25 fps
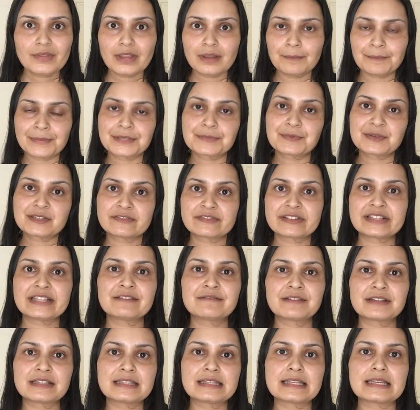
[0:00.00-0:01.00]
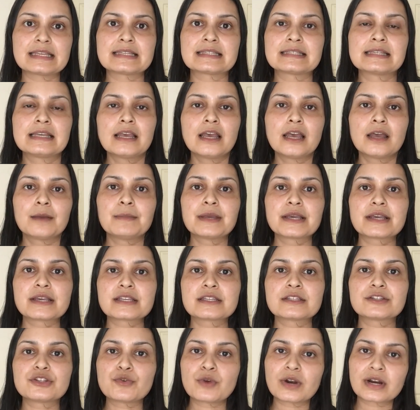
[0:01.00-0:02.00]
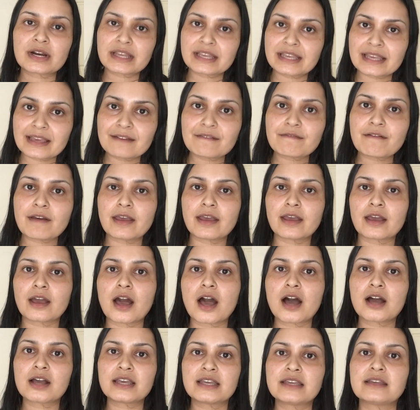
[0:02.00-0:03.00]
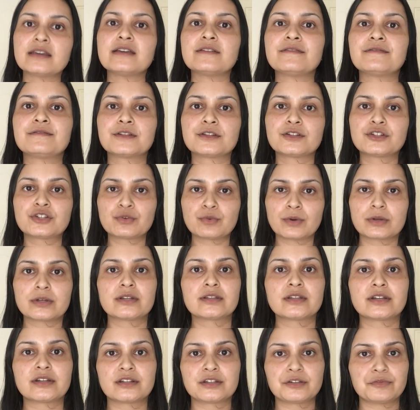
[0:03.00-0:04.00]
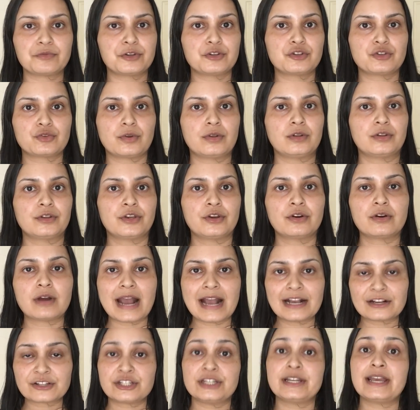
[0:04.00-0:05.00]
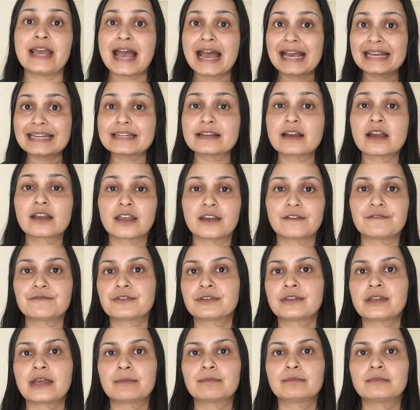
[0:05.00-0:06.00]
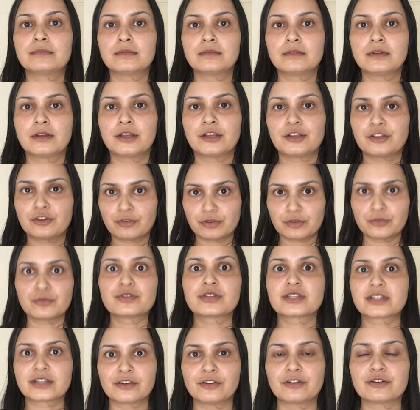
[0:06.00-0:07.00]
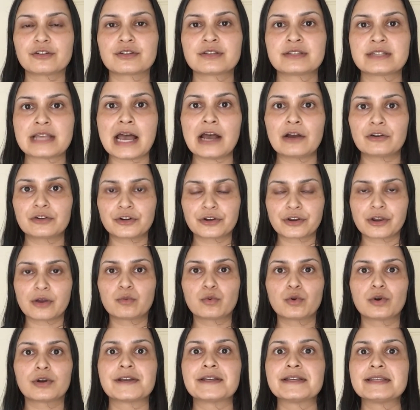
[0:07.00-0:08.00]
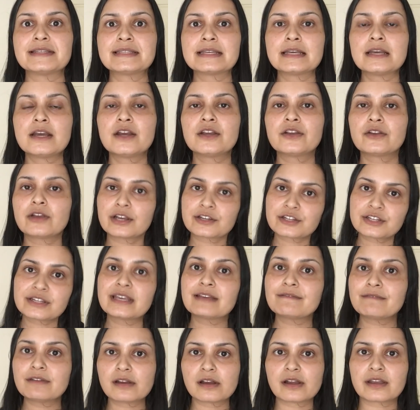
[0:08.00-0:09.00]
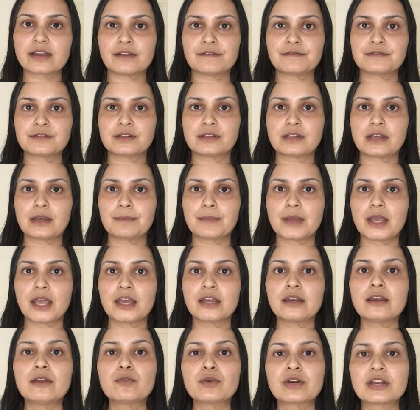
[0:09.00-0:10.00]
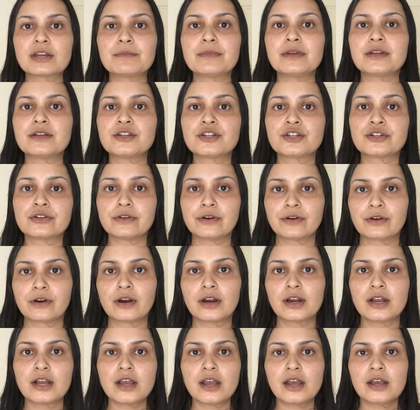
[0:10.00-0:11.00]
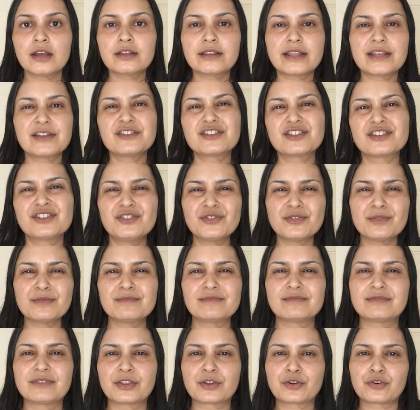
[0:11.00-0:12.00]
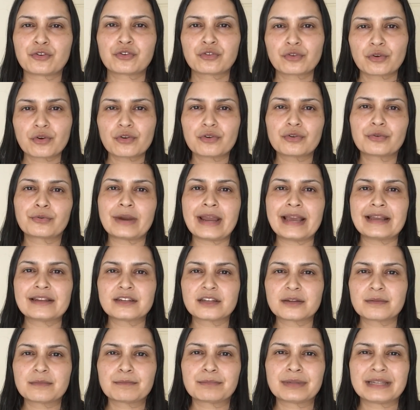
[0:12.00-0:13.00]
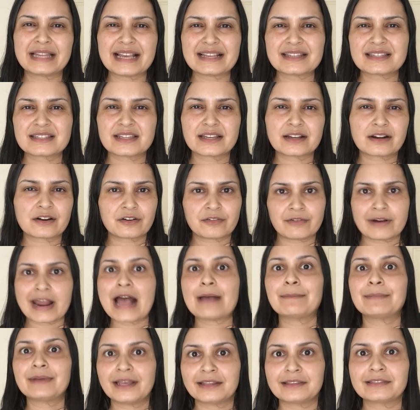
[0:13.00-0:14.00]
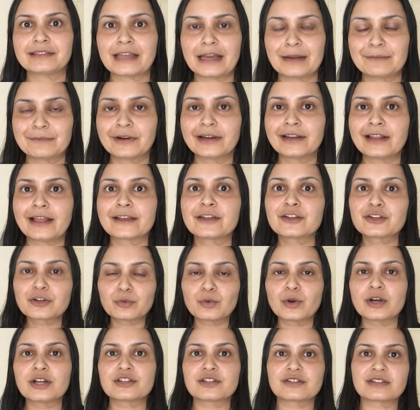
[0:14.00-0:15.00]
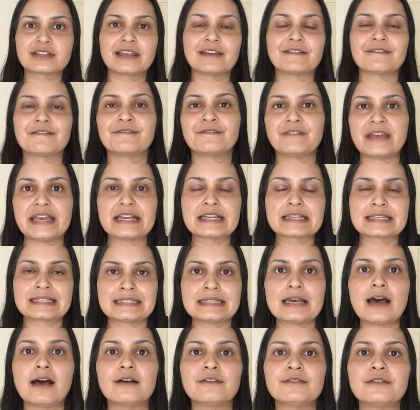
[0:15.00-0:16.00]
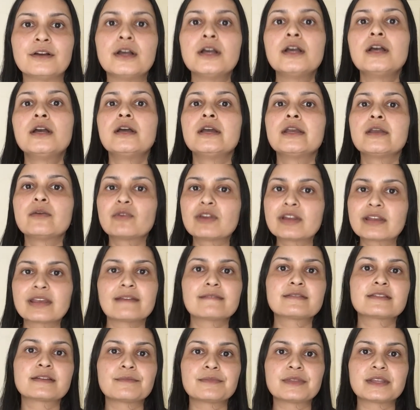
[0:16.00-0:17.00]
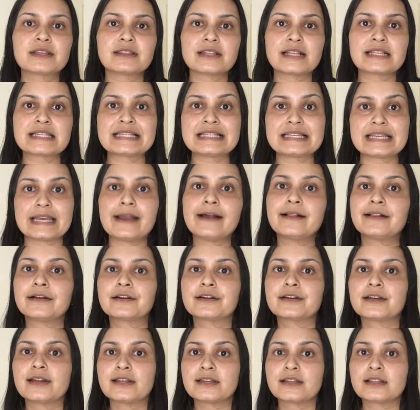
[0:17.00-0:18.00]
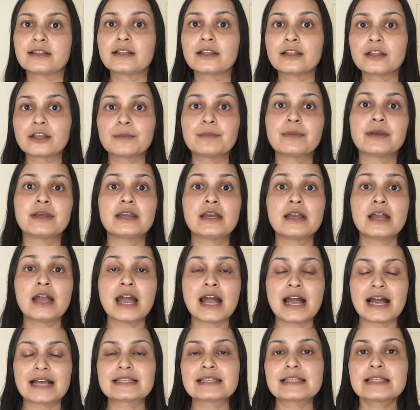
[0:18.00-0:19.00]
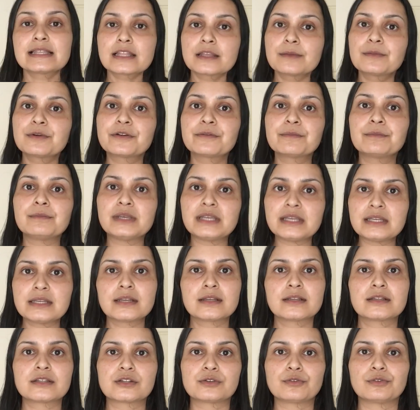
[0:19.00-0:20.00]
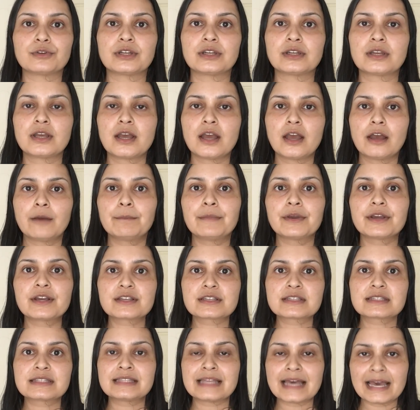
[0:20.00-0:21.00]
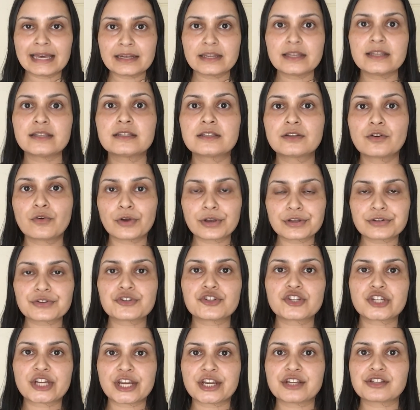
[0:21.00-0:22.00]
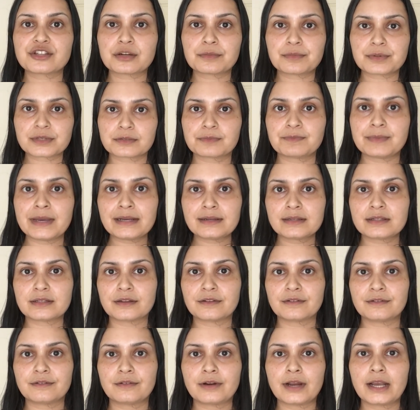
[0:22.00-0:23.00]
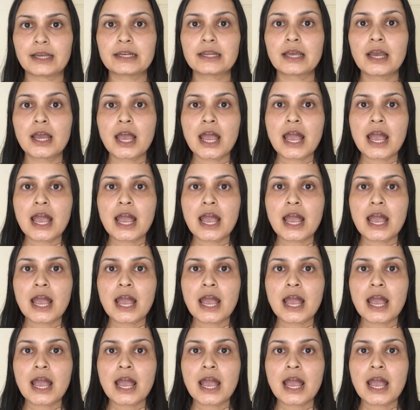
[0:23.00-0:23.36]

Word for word: but specifically with this because you are giving a gift to another individual you're actually handing a gift to them you know using your sound or your voice you're actually giving a gift to them and you want to make sure that you just don't throw random plastic crap at them right like you don't want to just give fake stuff you want to give something that's tailored and a little bit has a little bit of meaning to it because that is going to change their perspective right